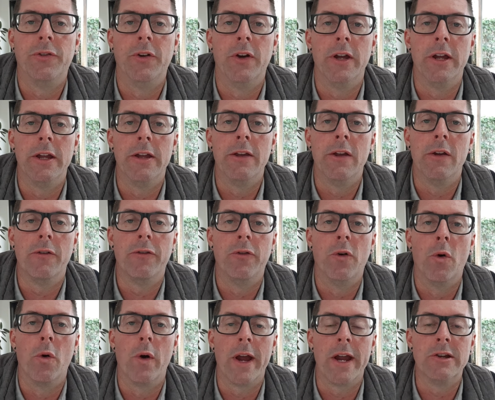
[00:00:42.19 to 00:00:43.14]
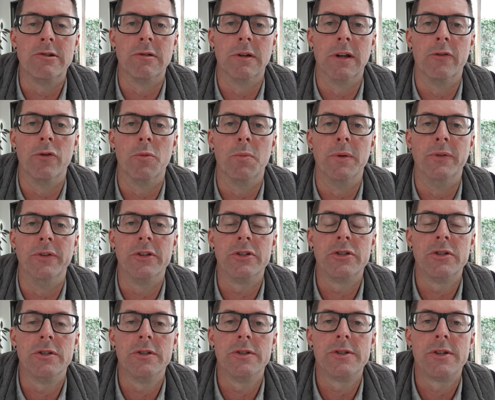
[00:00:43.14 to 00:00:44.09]
fee for entry level
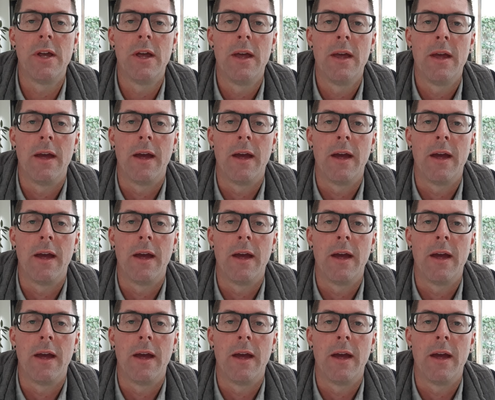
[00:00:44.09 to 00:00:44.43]
positions,